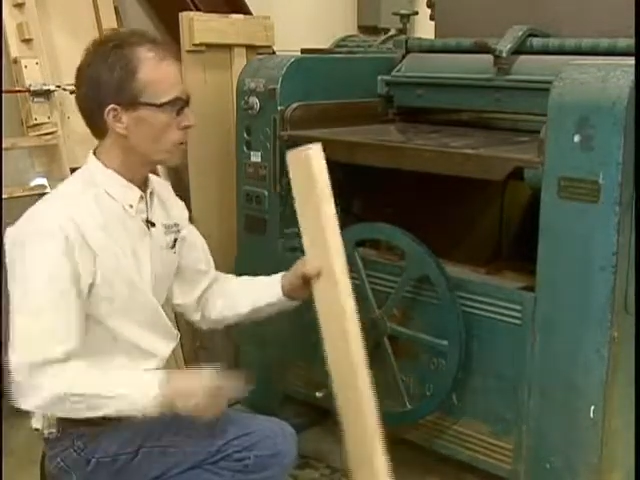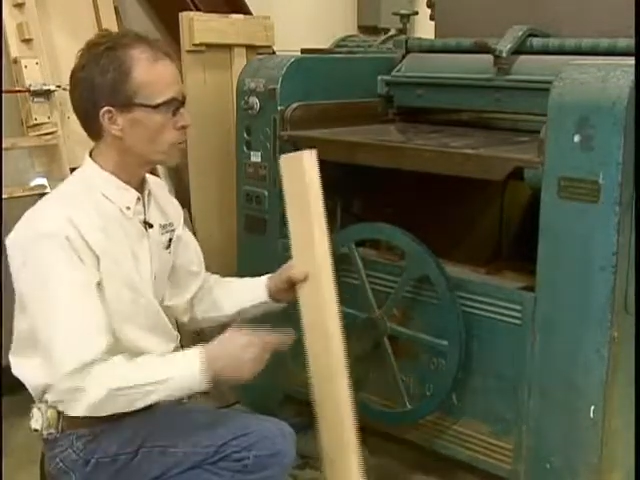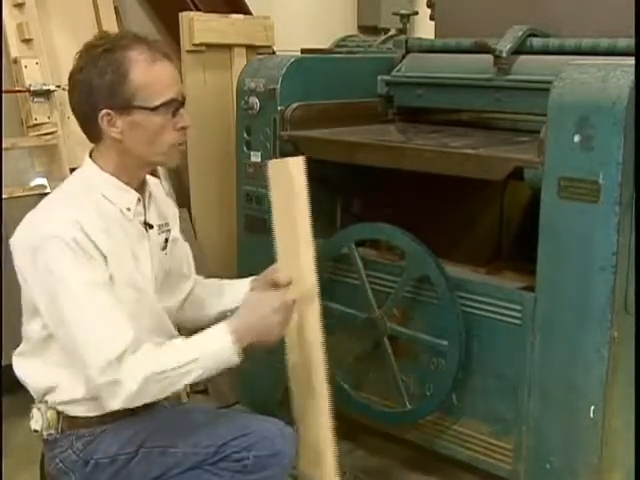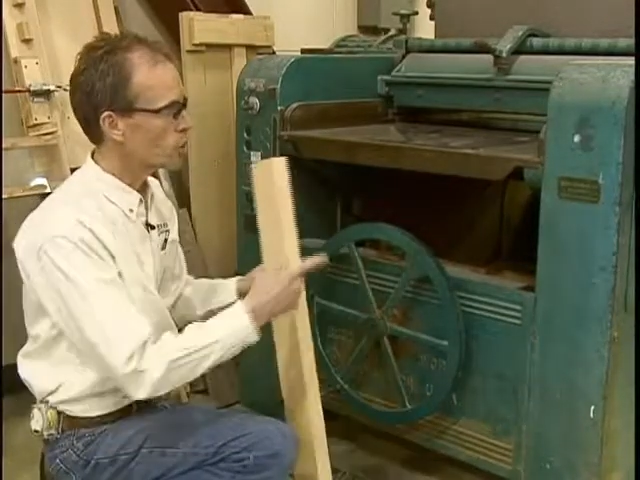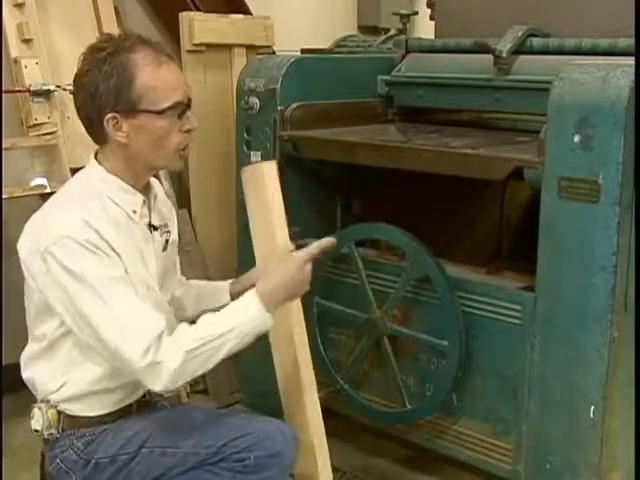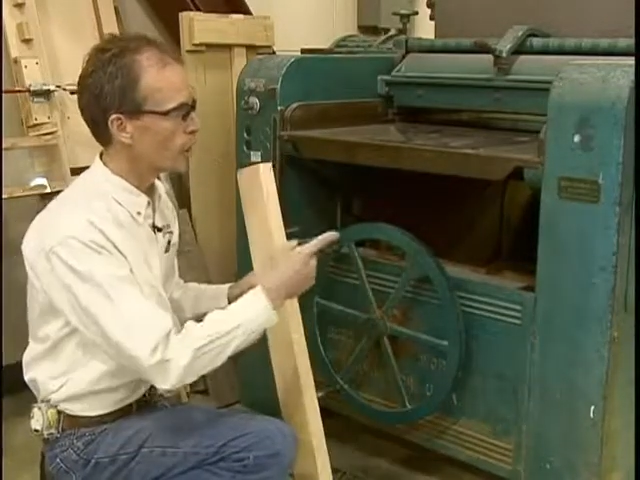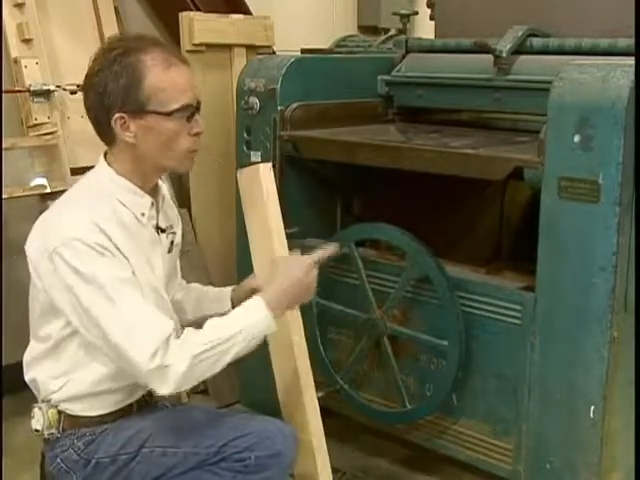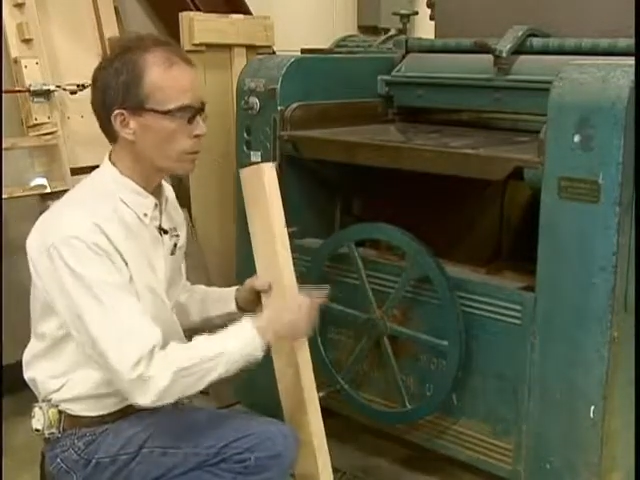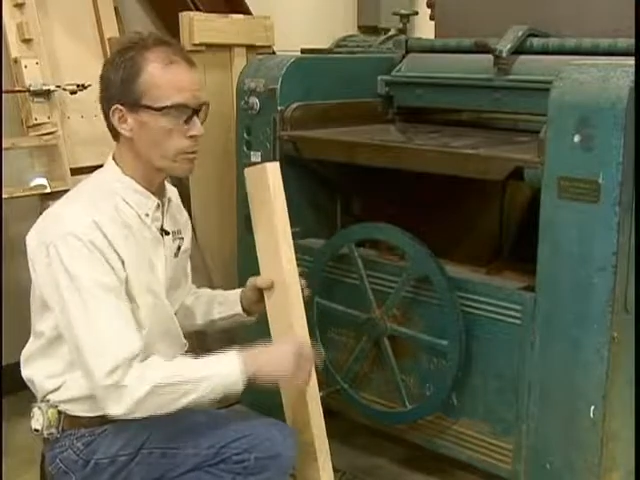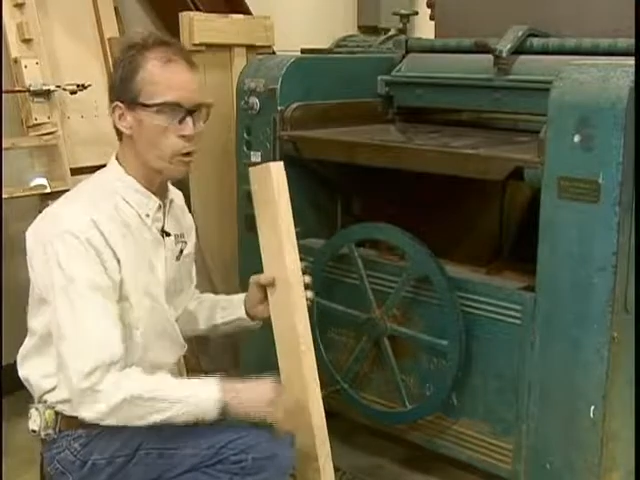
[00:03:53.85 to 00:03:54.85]
This
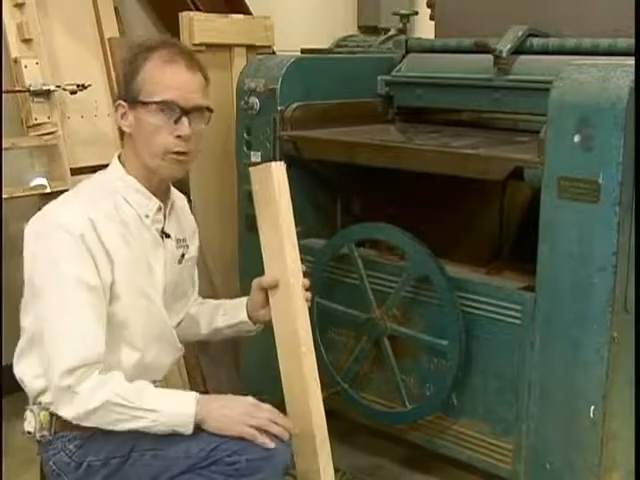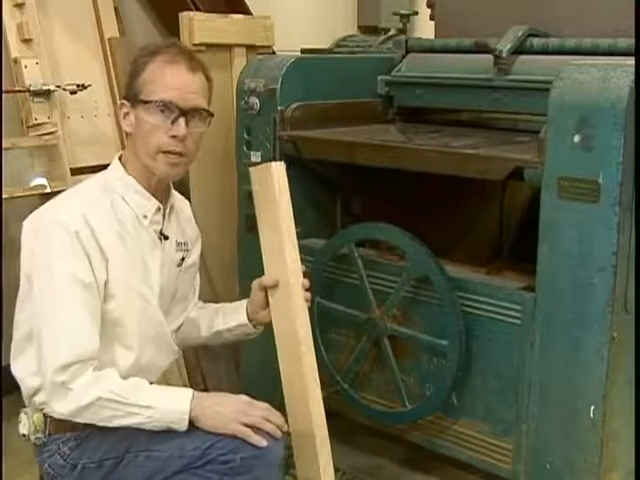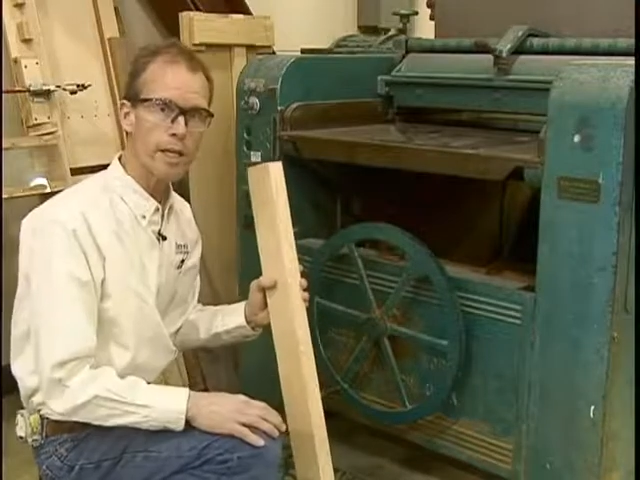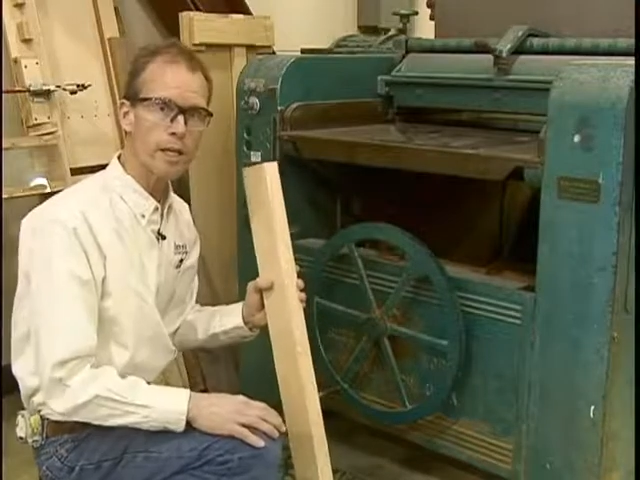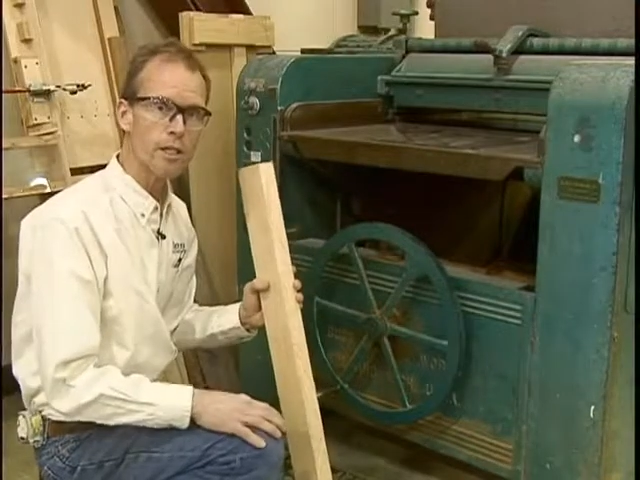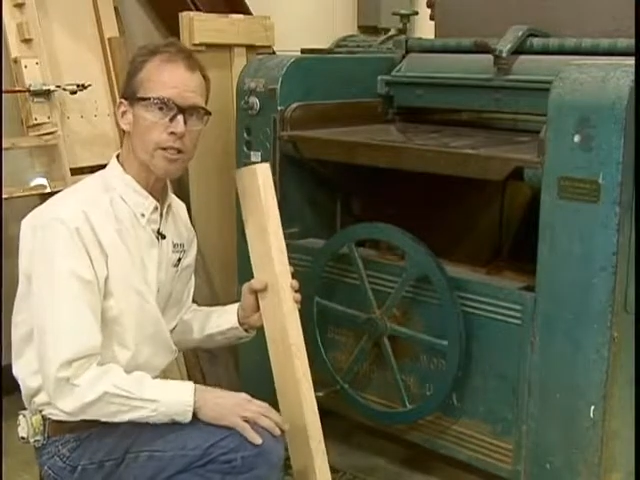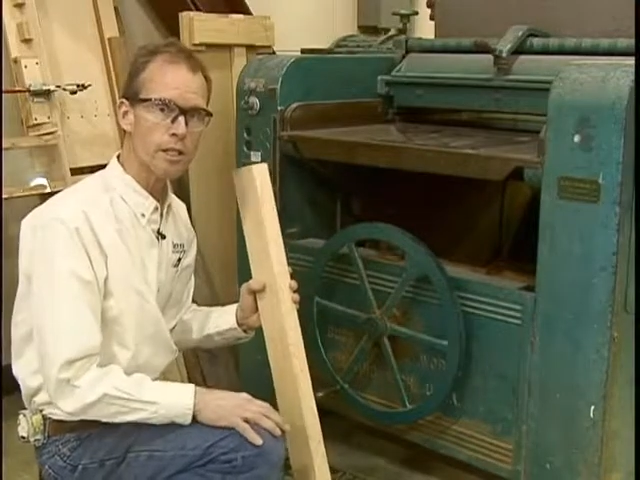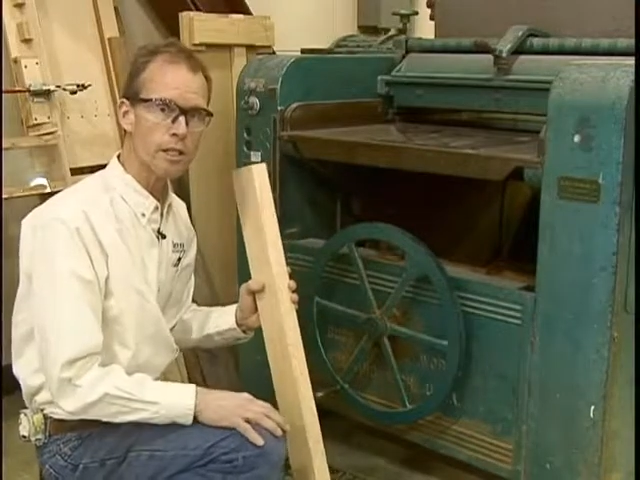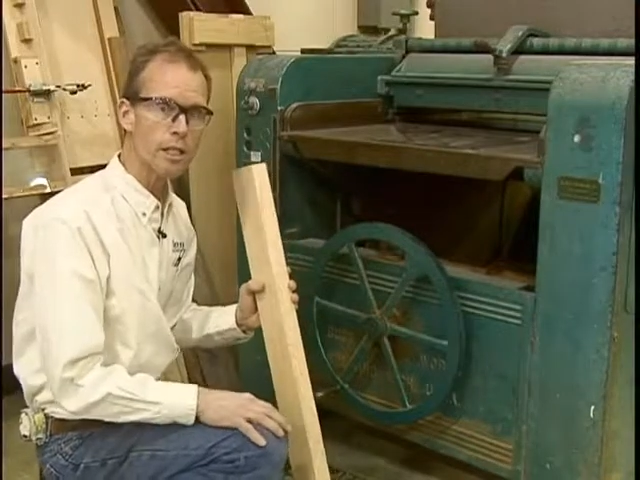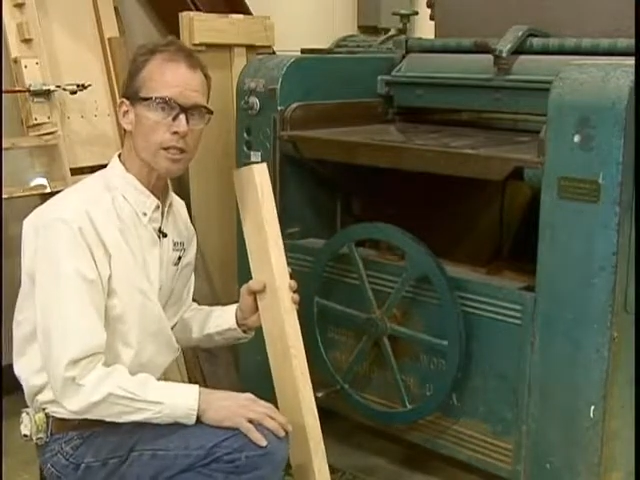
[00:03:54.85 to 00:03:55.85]
machine will remove a
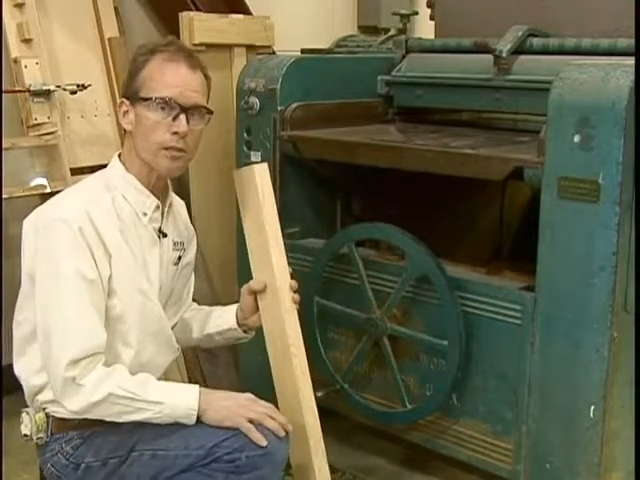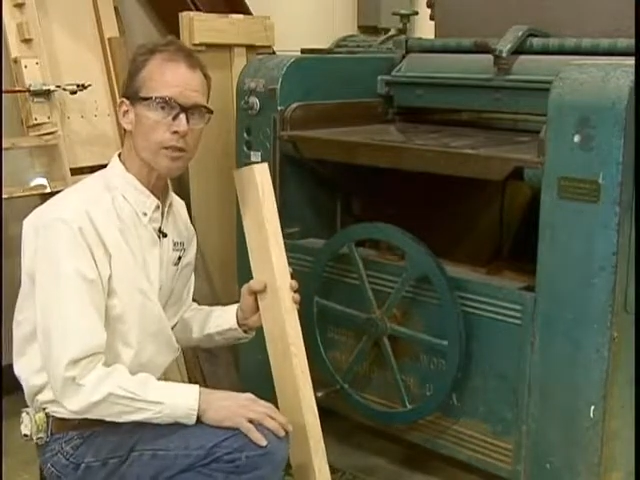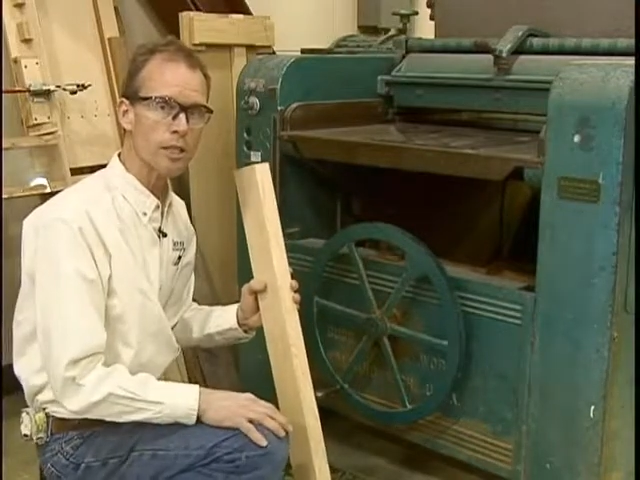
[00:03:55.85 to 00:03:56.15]
1/16